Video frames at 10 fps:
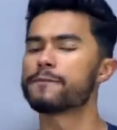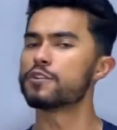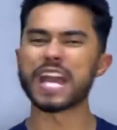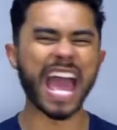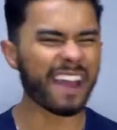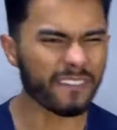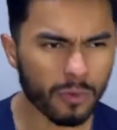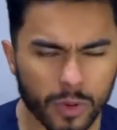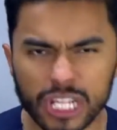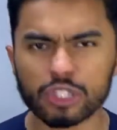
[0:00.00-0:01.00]
if you ever
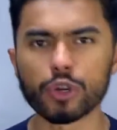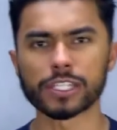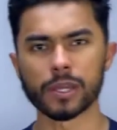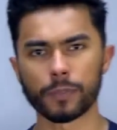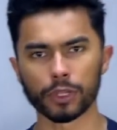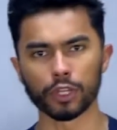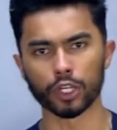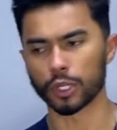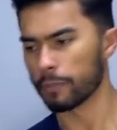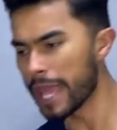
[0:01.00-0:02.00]
wanna dress up a
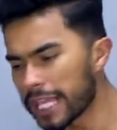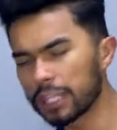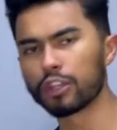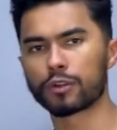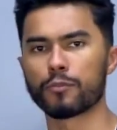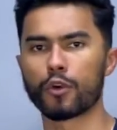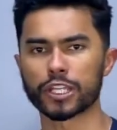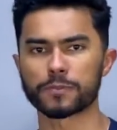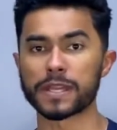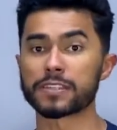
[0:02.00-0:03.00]
look, make it look more
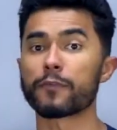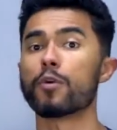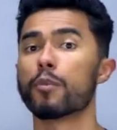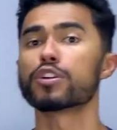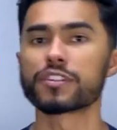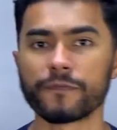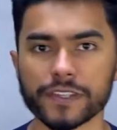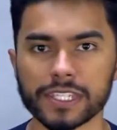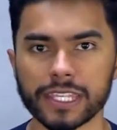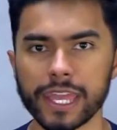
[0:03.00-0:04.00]
expensive or more
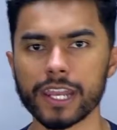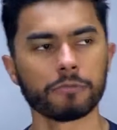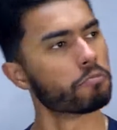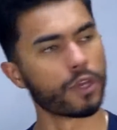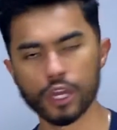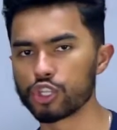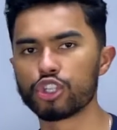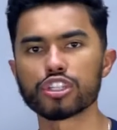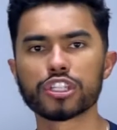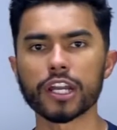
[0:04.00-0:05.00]
sophisticated,
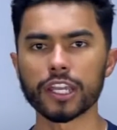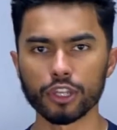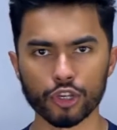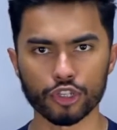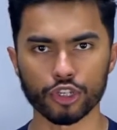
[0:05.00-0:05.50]
just tuck in your